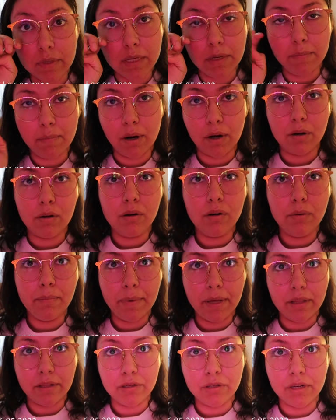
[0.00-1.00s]
tomorrow
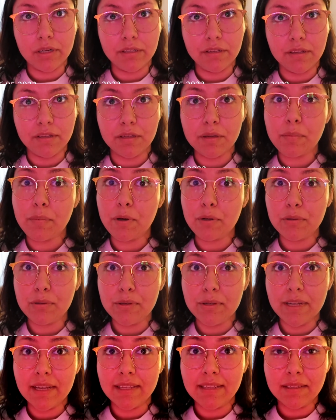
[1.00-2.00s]
Bellatrix is
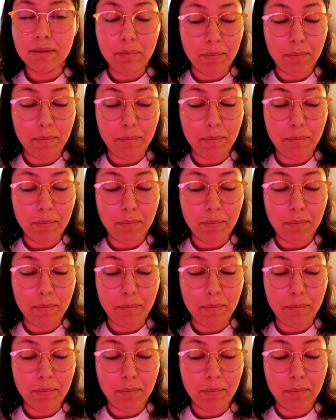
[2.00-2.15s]
supposed to get